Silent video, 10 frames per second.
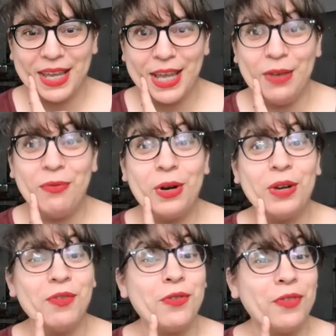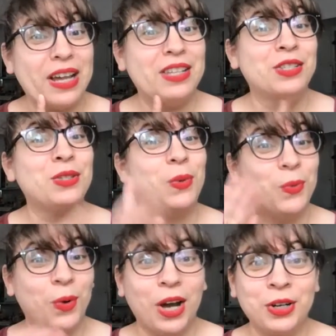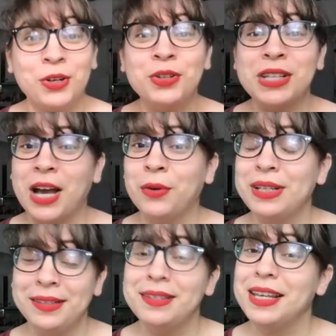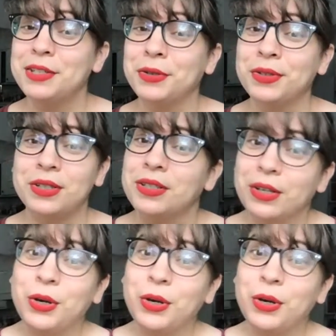if one of your friends wanders out in the desert